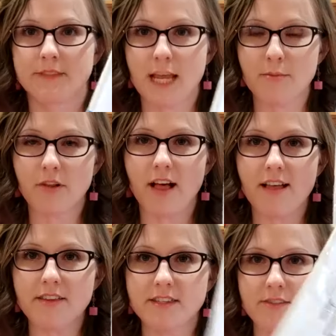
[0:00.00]

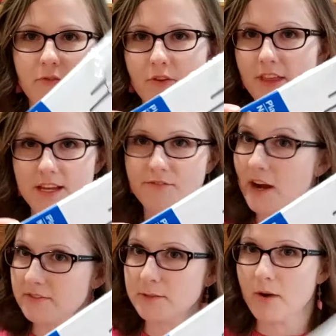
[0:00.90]
tablecloths for like if you're
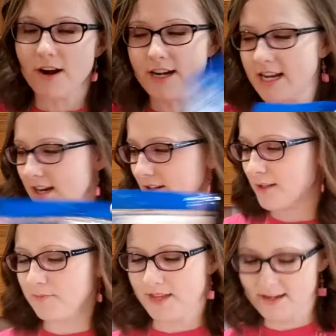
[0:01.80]
having a party or
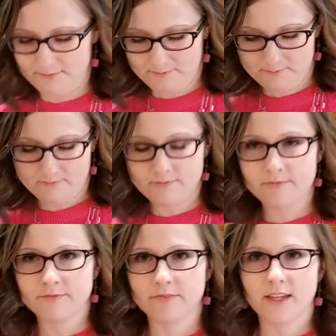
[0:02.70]
something.
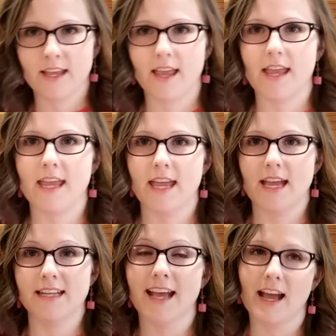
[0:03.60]

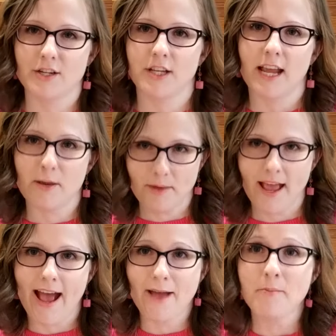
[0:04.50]
And actually I am,
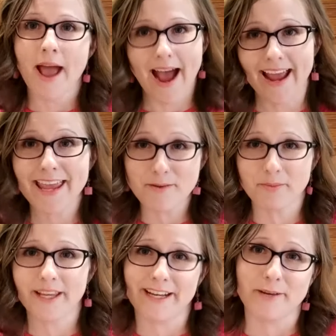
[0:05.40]
I'm, I am
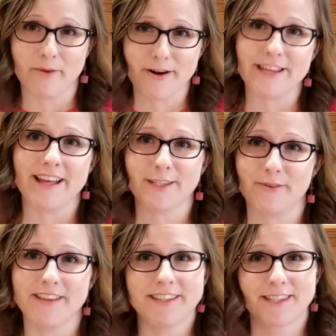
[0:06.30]
planning a party, that's
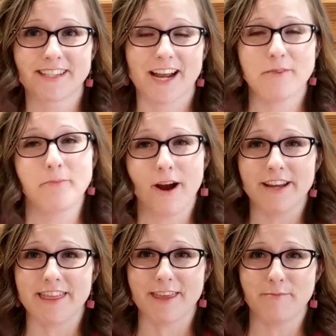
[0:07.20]
why this is kind of
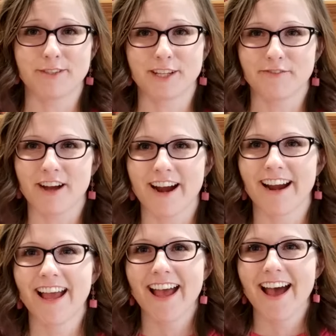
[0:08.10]
party themed so far.
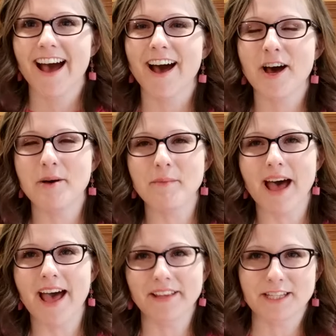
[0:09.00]
Um,
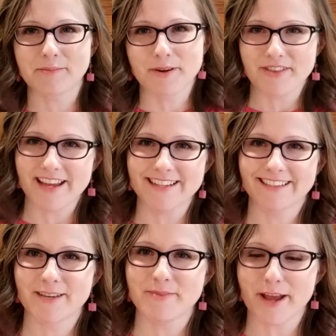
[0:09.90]
Ella's birthday is
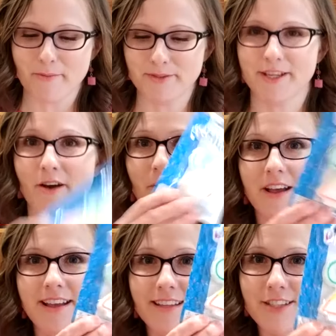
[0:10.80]
coming up, so
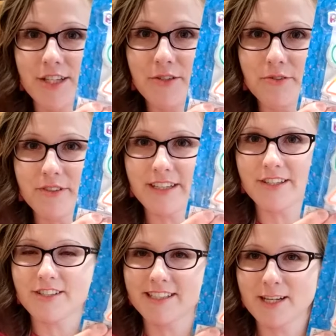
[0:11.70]
two,
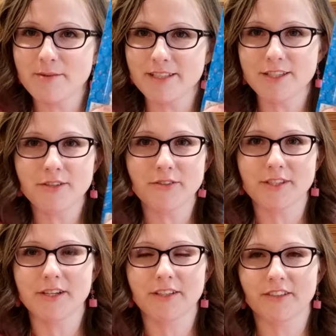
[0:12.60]
because she's going to be two,
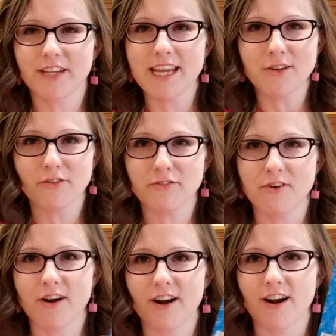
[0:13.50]
so a little candle
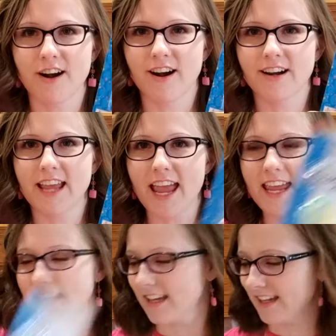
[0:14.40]
for her
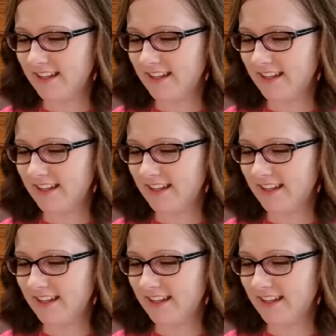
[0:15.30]
cake.